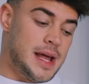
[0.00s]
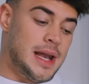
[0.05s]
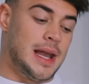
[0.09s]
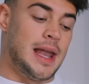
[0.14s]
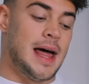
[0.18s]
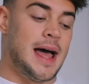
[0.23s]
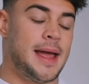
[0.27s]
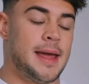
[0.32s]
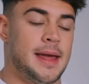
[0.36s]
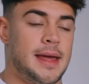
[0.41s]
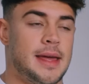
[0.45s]
I
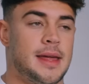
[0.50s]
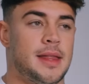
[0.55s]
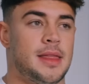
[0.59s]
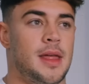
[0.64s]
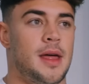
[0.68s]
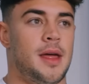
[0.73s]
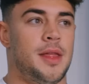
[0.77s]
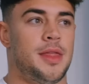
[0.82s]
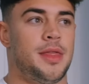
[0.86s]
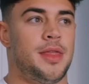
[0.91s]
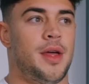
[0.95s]
like
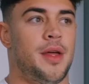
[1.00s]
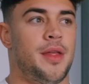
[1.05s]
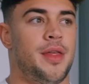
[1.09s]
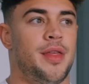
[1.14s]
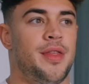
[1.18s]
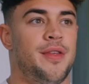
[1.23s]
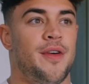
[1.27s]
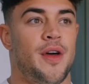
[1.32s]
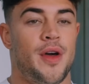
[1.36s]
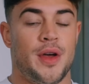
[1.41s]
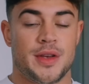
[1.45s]

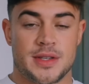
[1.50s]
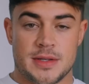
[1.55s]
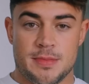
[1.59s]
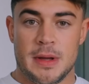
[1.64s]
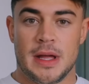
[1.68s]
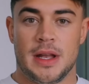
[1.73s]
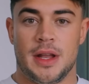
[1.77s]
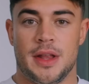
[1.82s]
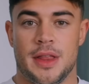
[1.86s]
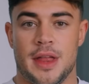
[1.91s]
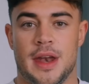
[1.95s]
the first
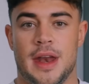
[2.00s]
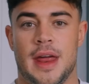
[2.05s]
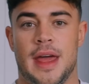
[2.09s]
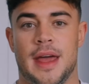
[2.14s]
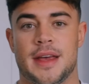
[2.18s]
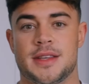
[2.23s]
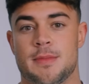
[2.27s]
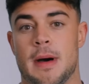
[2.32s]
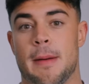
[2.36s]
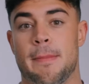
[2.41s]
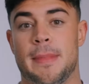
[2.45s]
meal of the day
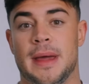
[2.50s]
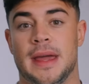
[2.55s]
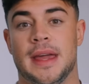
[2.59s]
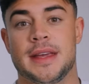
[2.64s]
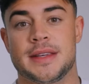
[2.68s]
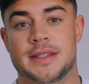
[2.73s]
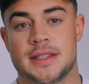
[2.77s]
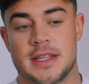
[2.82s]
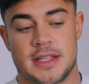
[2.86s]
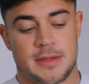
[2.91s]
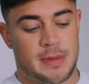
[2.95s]
as my
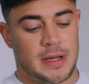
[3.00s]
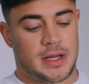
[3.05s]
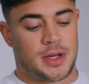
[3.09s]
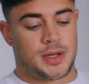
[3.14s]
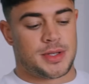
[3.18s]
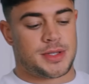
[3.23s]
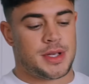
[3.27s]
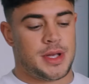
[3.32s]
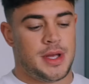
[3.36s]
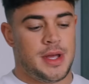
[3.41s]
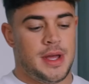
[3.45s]
biggest is
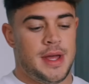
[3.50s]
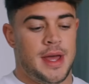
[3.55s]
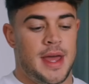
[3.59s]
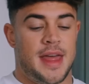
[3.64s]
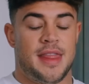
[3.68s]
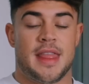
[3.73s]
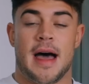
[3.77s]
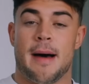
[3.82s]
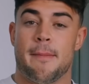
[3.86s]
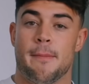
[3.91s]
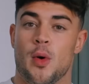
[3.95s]
because
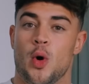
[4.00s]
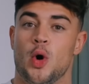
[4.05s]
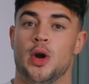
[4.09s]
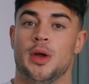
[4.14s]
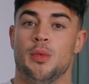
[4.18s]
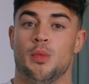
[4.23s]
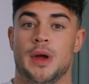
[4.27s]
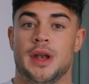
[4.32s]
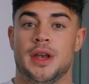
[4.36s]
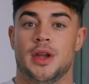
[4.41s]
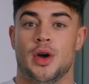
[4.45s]
in that
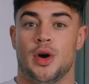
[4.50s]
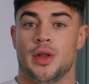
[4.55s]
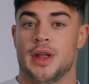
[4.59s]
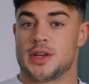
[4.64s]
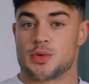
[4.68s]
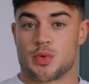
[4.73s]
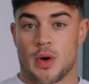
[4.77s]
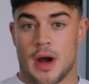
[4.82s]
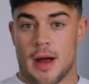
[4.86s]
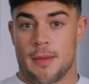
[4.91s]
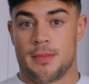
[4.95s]
morning window,
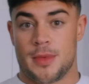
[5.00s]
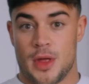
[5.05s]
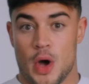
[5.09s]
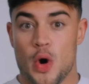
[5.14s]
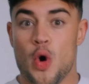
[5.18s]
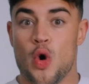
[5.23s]
that's where I'm the